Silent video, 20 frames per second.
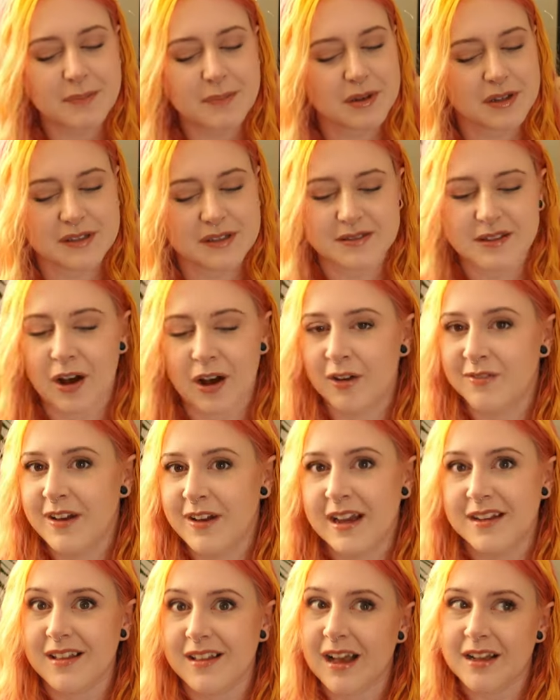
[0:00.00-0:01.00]
because our
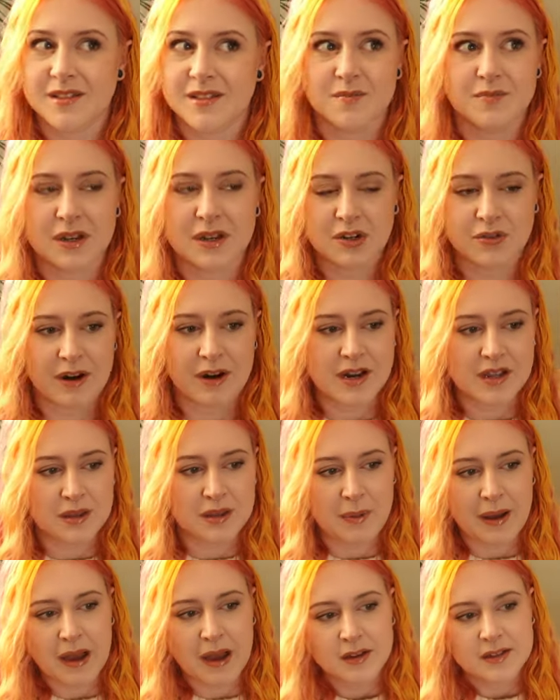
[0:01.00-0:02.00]
vet hasn't been great in the
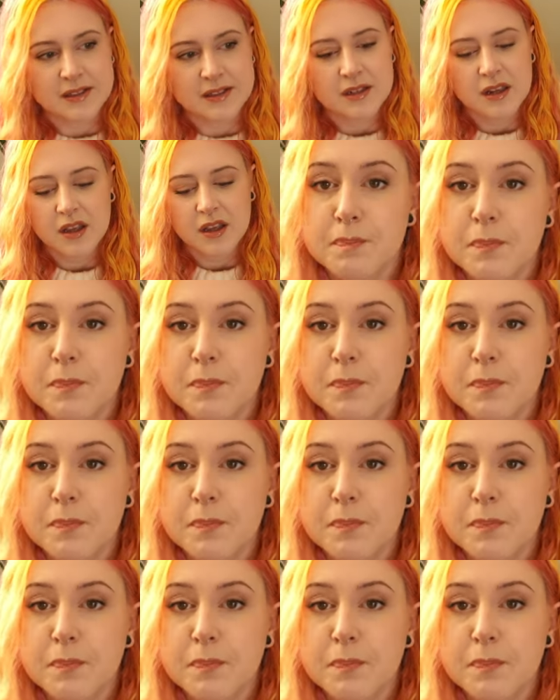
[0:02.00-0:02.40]
past.